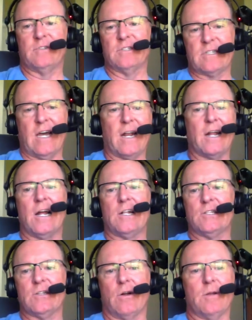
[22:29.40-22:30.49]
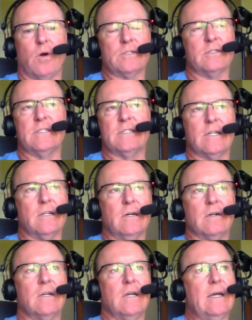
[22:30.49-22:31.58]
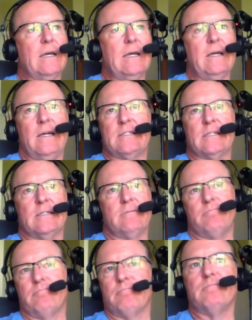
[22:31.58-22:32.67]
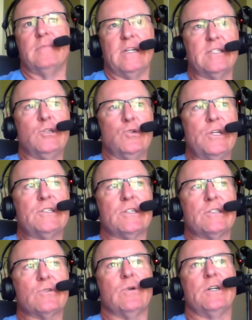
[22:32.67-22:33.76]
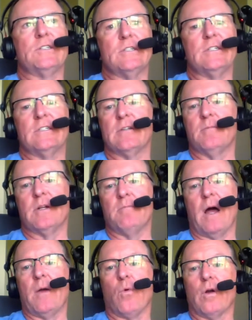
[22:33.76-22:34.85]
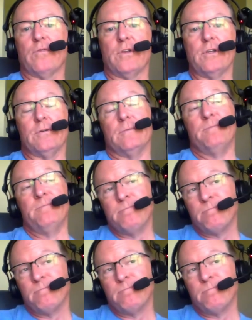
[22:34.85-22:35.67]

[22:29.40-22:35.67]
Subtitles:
I've just kind of gotten started at Marshall. He said, look, it's a unique situation. He said, but it might work for you.